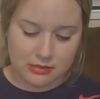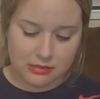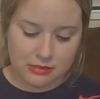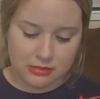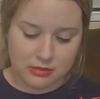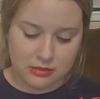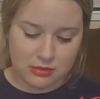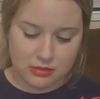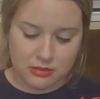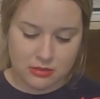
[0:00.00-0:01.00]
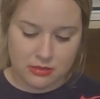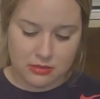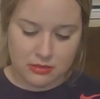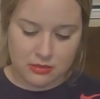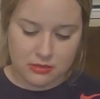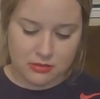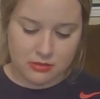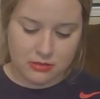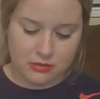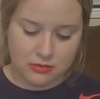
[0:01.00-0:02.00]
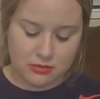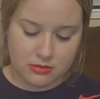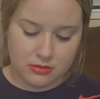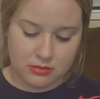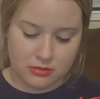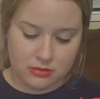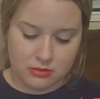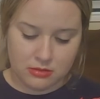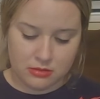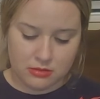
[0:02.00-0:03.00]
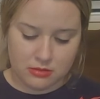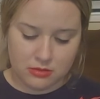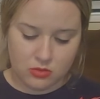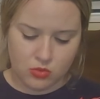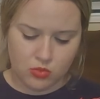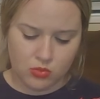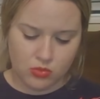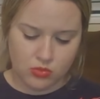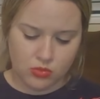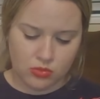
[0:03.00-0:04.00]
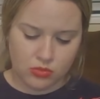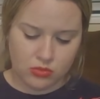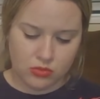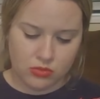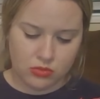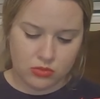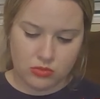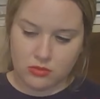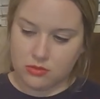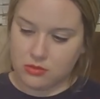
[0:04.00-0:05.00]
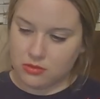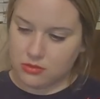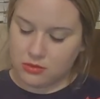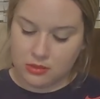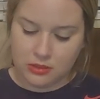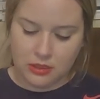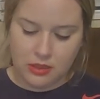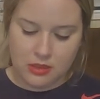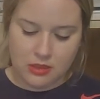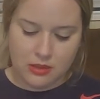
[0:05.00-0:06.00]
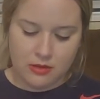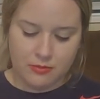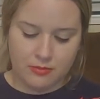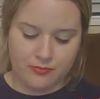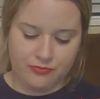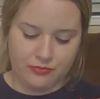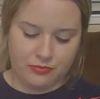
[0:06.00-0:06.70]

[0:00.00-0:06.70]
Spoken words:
No one is speaking in this clip.